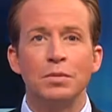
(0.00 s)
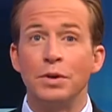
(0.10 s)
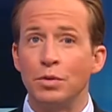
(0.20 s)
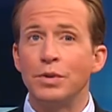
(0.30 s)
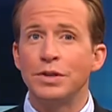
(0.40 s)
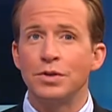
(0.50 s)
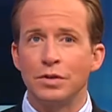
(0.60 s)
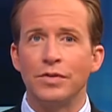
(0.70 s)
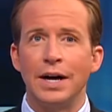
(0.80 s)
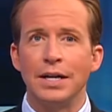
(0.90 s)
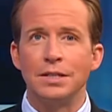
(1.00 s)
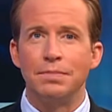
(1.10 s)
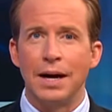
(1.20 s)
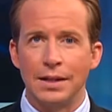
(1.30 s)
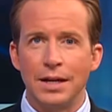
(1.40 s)
but new research finds
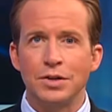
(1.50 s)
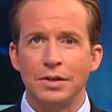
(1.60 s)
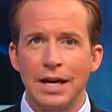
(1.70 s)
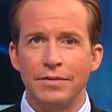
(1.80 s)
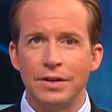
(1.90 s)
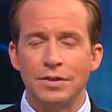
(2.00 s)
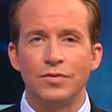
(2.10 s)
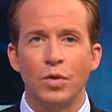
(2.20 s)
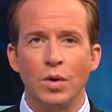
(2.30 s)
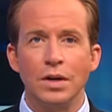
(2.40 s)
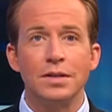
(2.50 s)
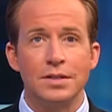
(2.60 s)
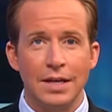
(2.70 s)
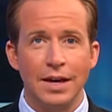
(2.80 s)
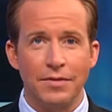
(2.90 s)
biological evidence for
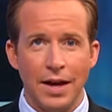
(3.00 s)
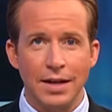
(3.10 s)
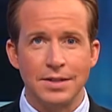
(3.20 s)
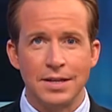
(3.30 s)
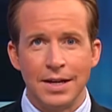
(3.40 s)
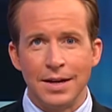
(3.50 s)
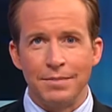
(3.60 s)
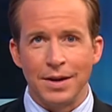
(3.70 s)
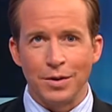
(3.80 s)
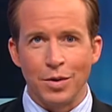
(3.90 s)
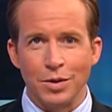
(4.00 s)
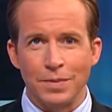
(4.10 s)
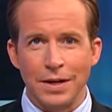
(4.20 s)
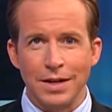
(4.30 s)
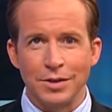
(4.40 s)
CFS. Medical
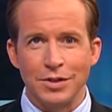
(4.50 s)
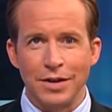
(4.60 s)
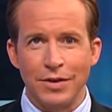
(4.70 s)
correspondent Dr. Jennifer